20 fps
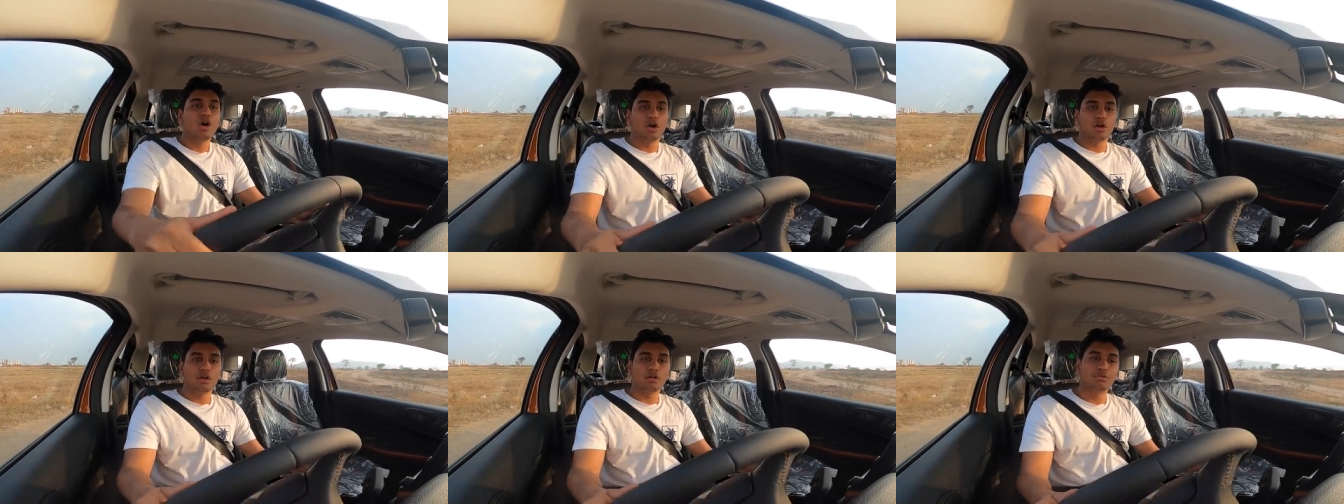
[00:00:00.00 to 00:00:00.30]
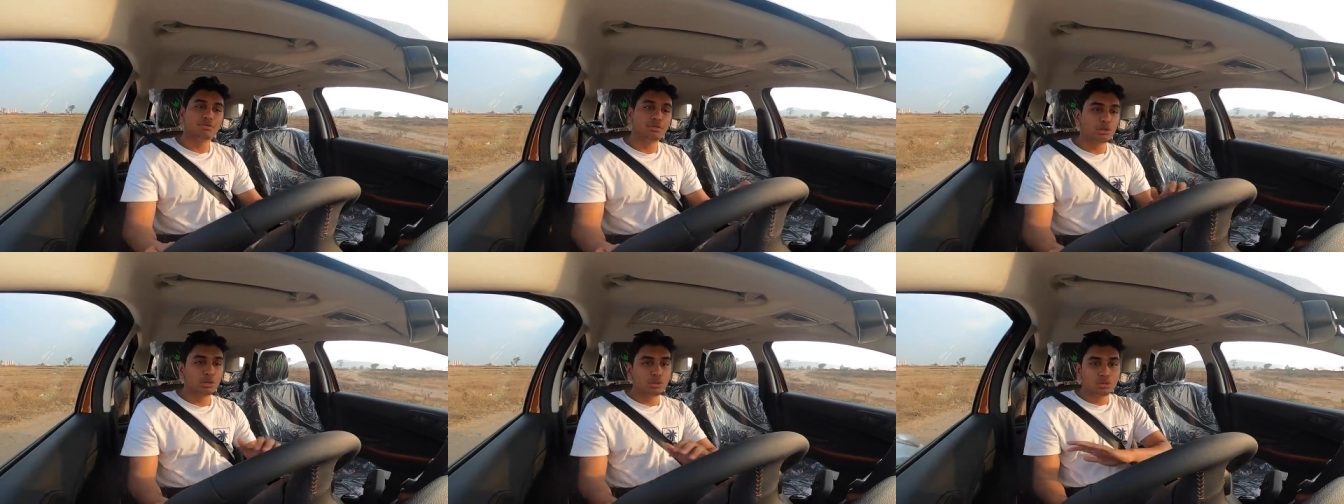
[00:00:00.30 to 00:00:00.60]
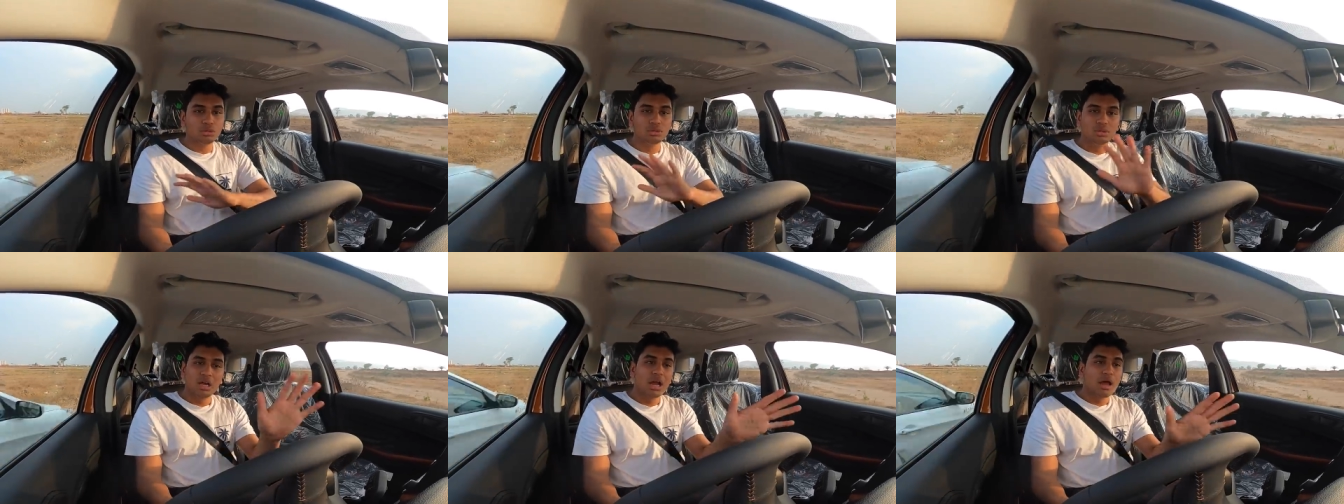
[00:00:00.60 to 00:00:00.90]
or a
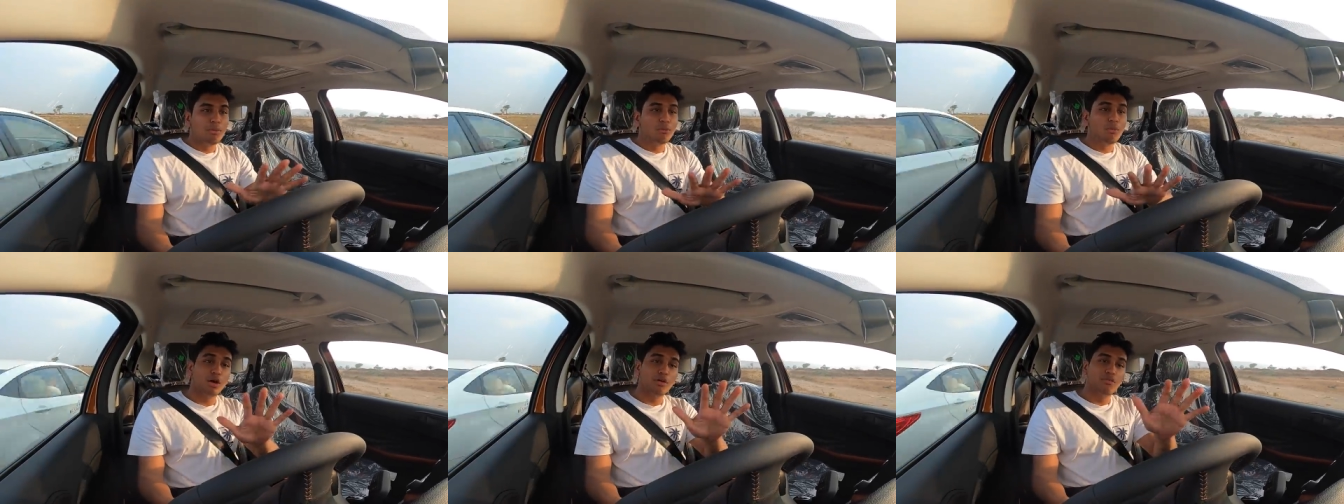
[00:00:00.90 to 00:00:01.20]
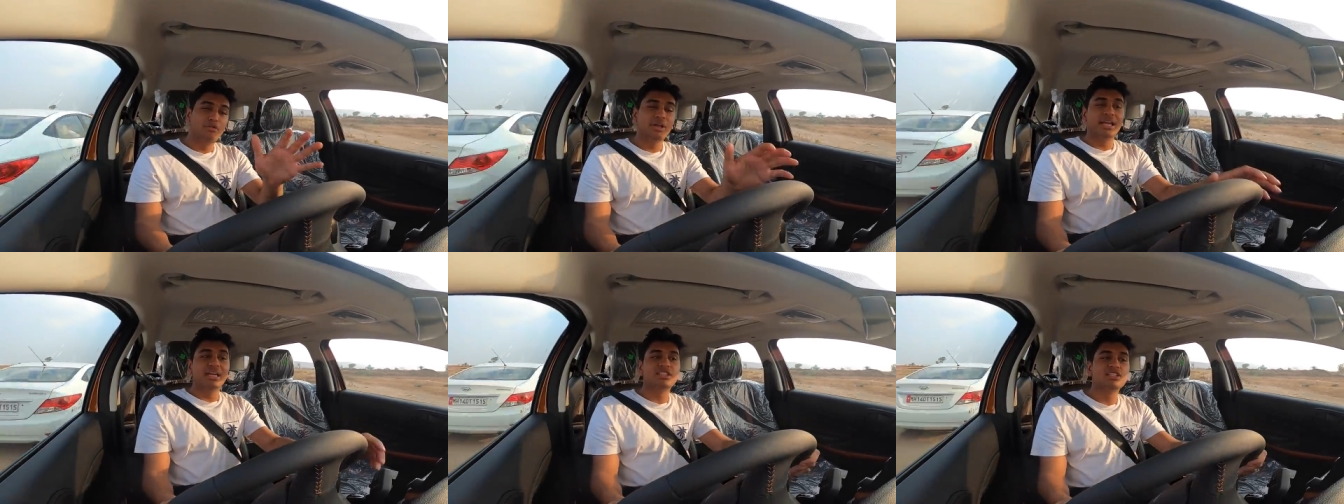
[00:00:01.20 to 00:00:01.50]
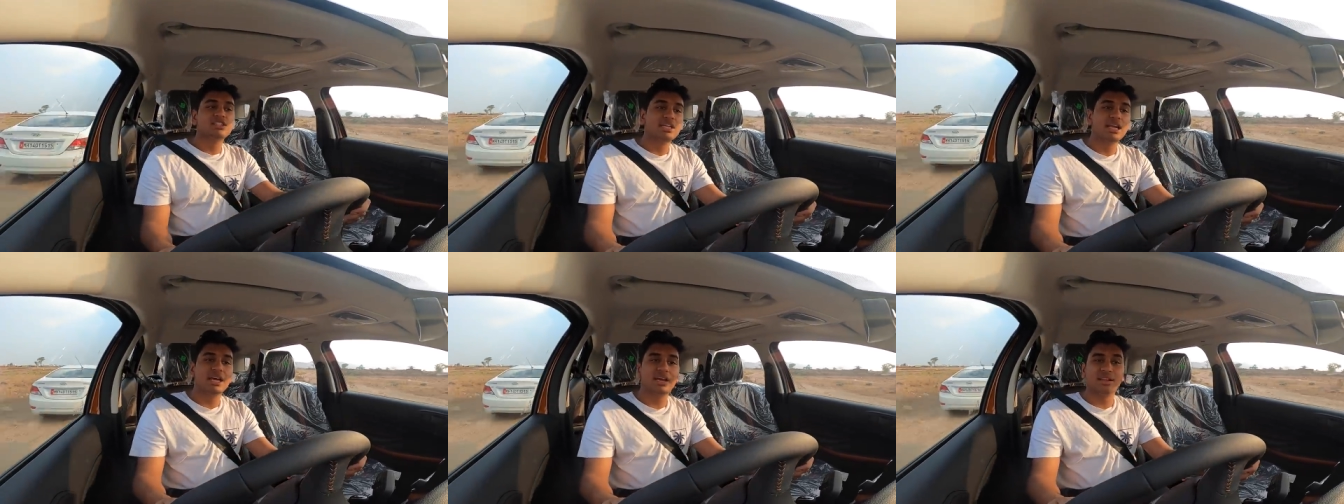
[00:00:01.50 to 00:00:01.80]
few
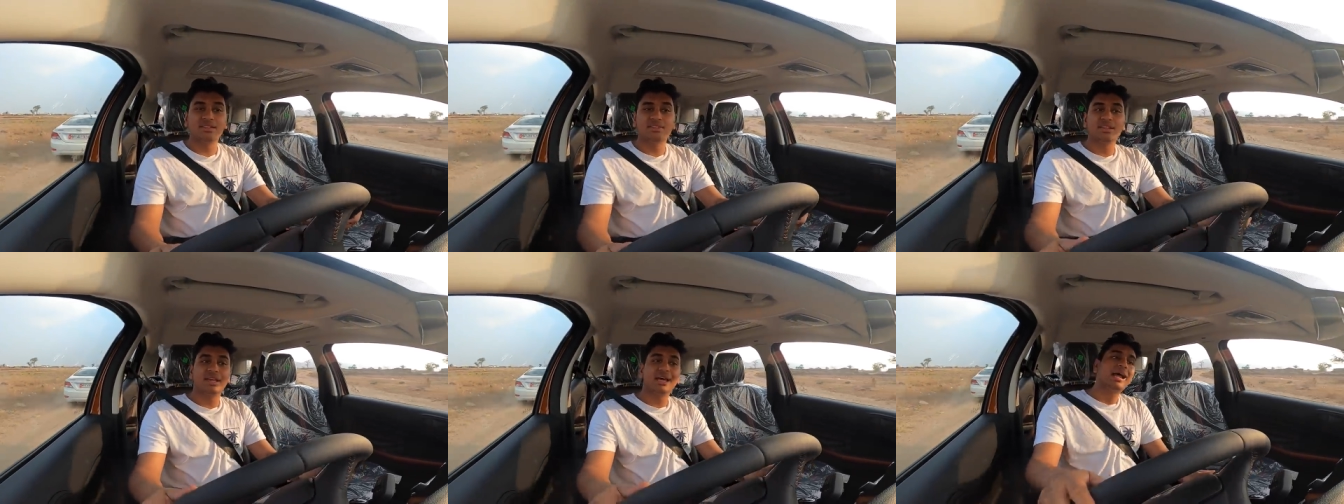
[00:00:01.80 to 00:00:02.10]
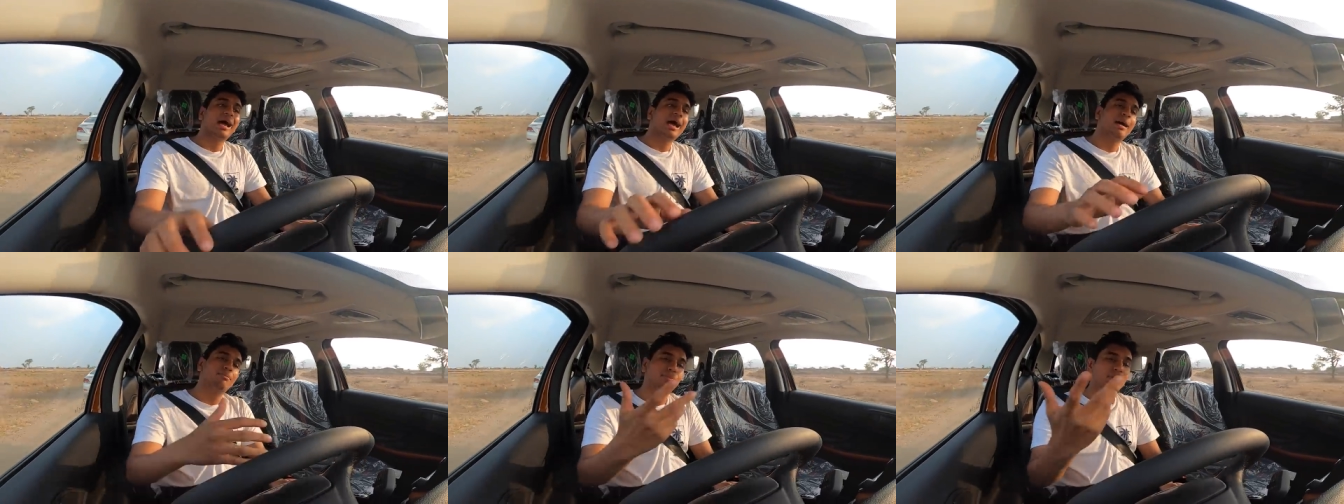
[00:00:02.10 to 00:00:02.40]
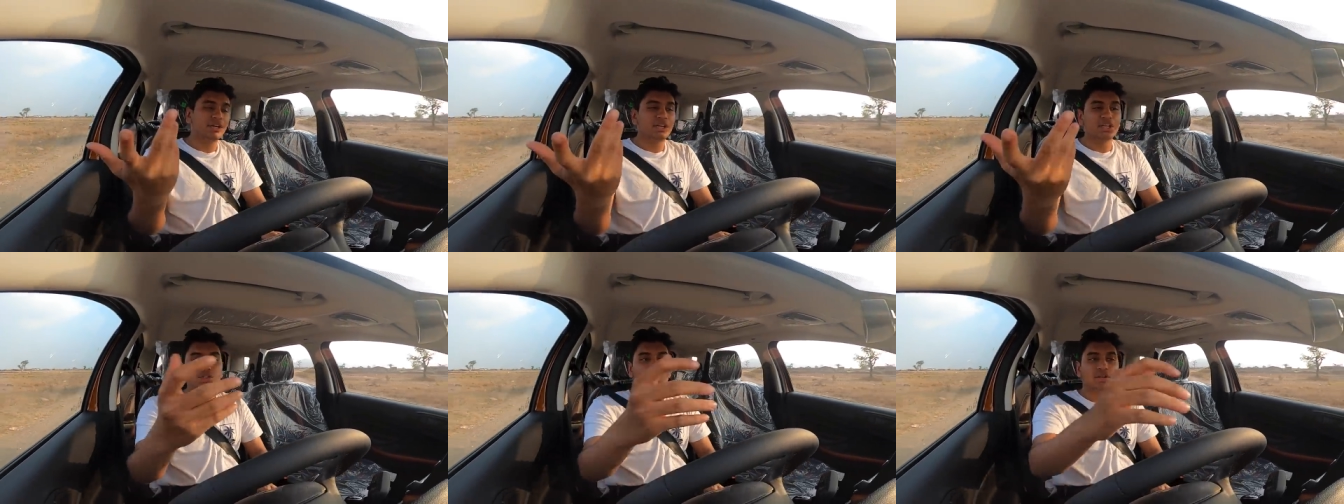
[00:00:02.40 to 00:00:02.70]
modifications here and there, I'm
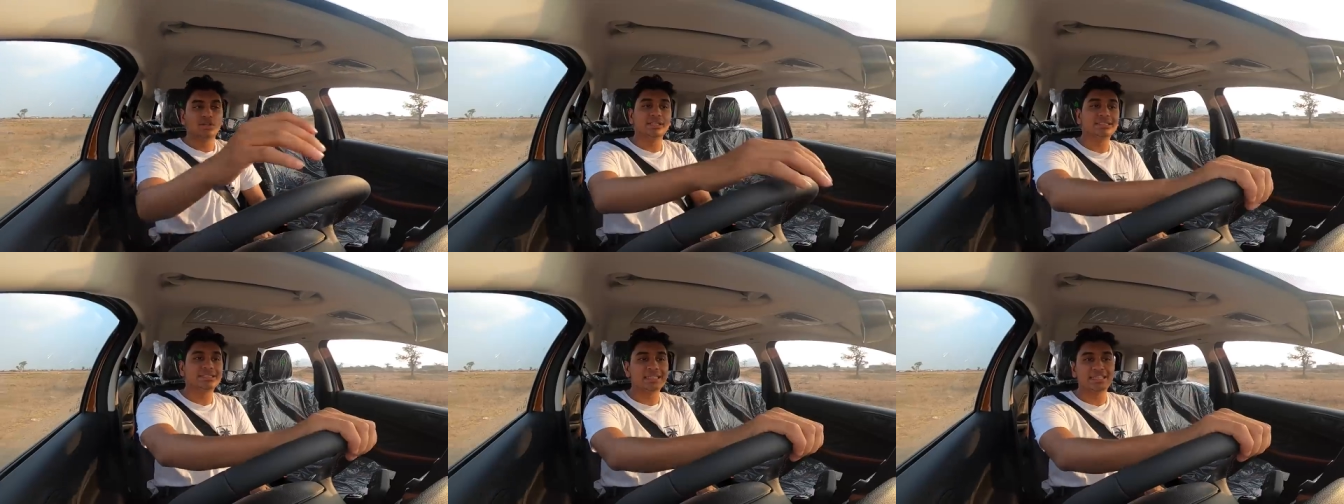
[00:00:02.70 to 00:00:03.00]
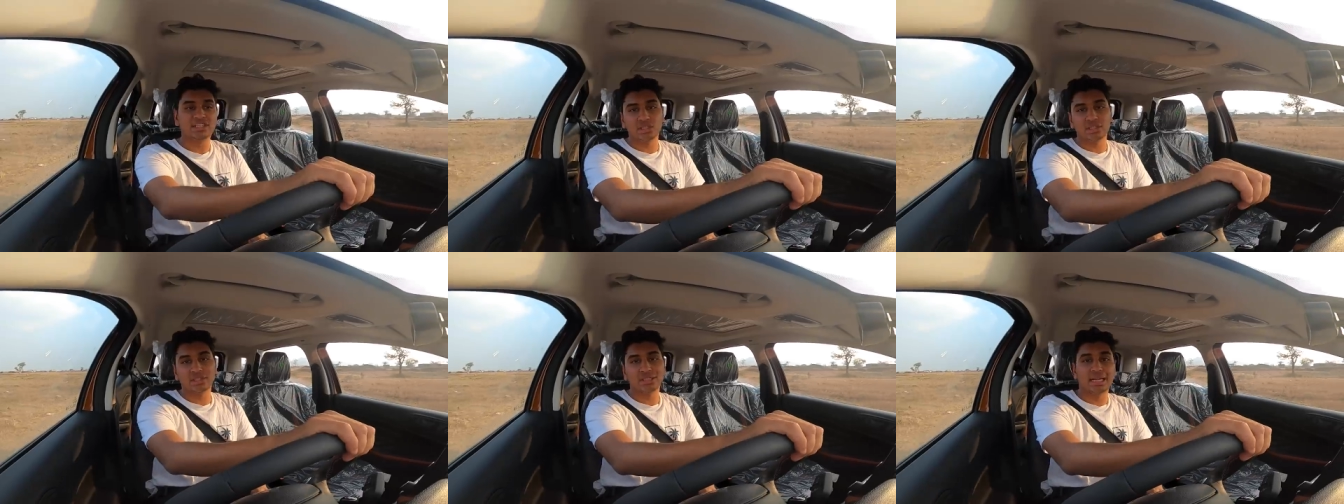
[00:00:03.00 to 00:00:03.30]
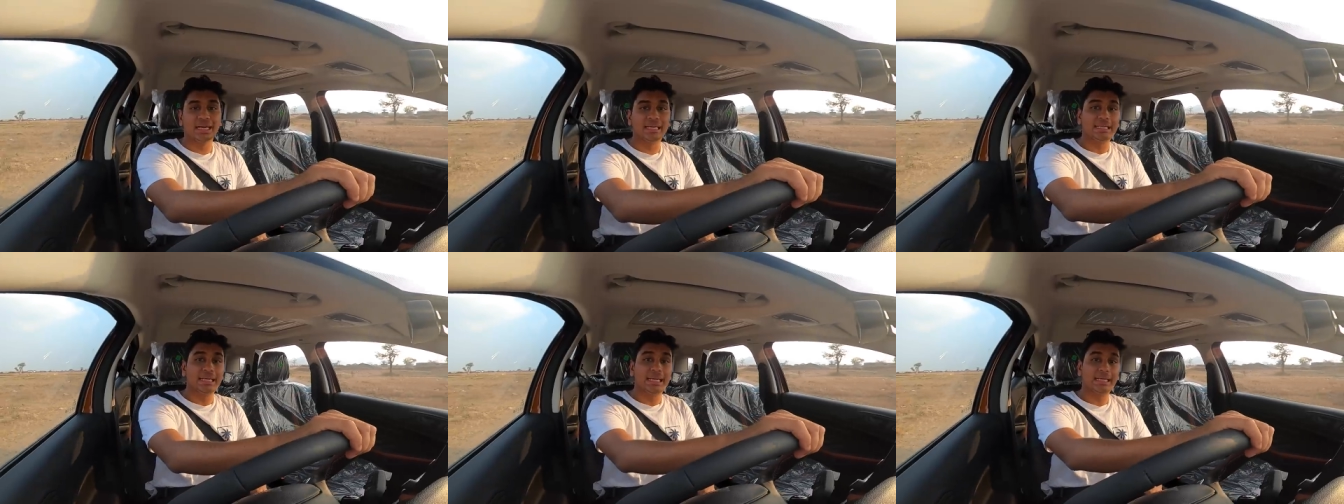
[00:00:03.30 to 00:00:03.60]
pretty sure this engine
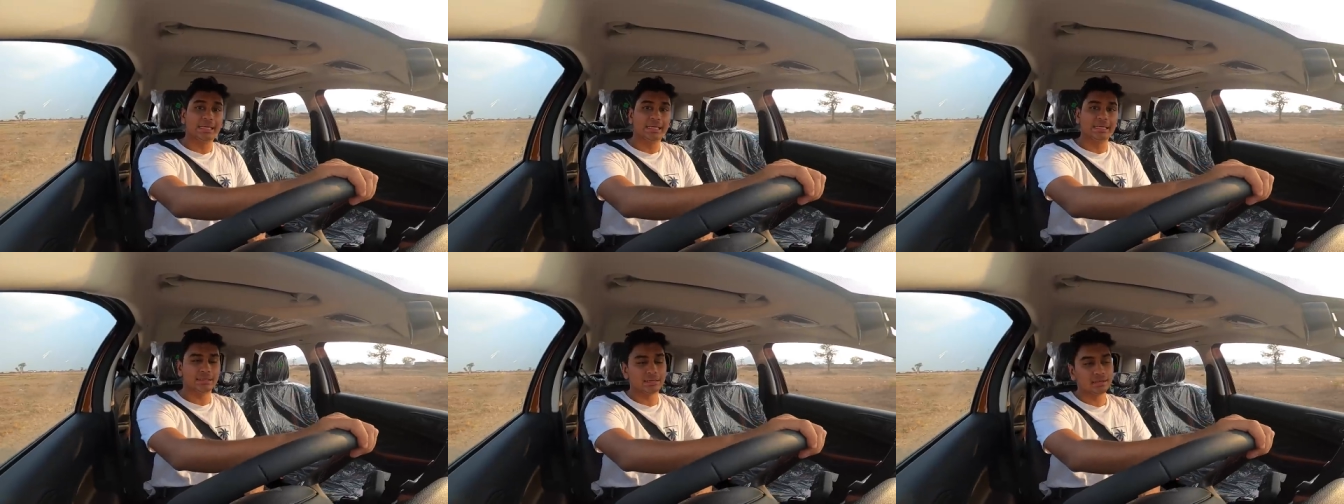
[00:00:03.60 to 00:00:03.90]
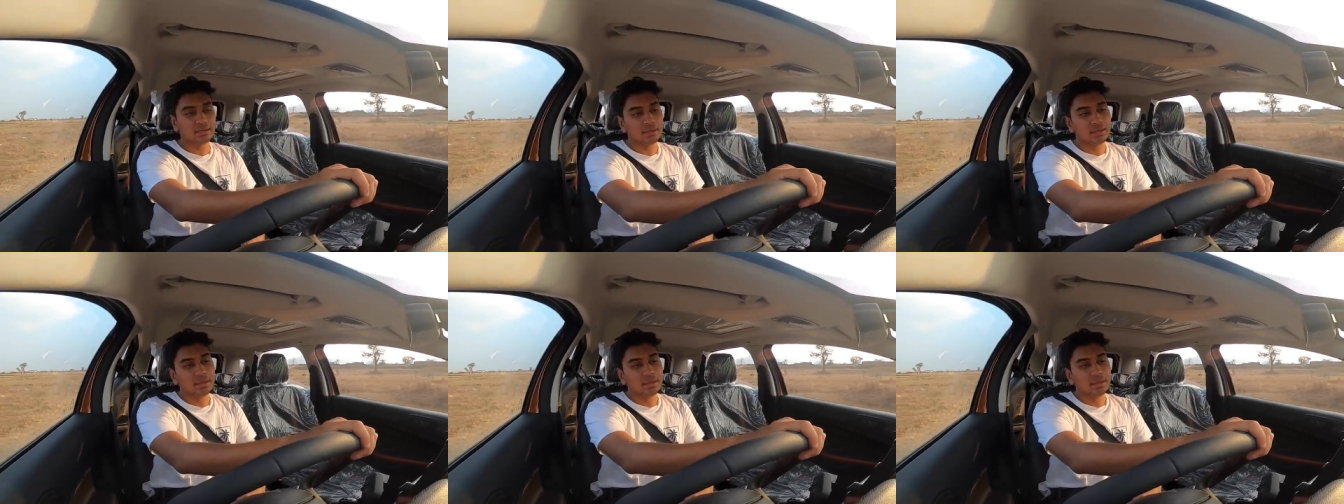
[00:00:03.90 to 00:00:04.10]
can take it.